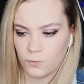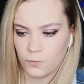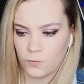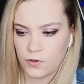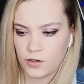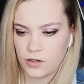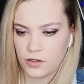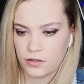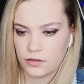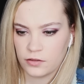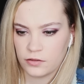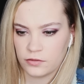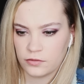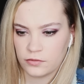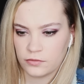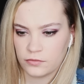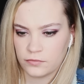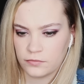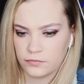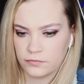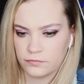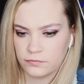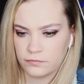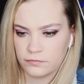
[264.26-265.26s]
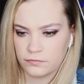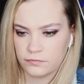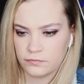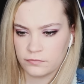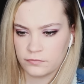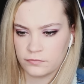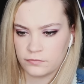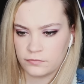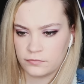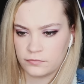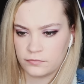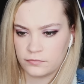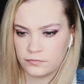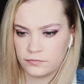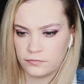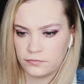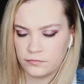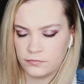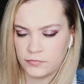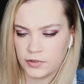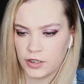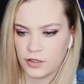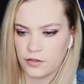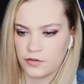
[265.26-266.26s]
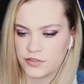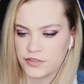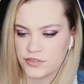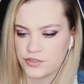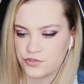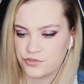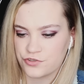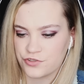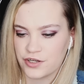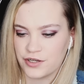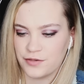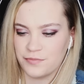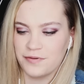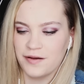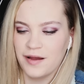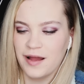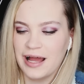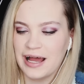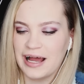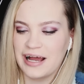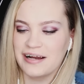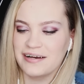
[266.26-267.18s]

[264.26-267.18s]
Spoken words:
Whoa. Oh, it's a dream.